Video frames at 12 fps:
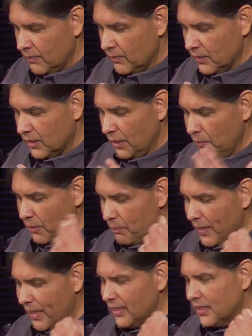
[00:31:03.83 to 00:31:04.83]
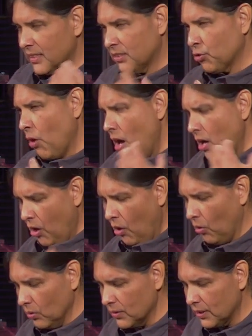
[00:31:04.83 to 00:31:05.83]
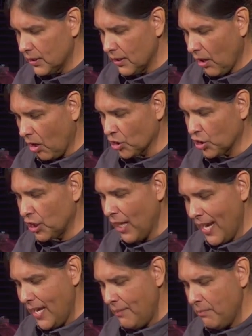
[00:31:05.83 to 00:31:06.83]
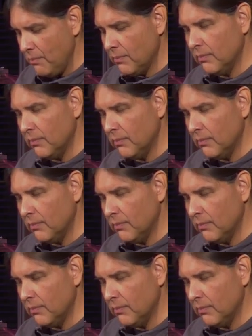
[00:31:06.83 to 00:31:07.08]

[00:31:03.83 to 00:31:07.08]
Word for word: Some of the biggest strongholds are shame,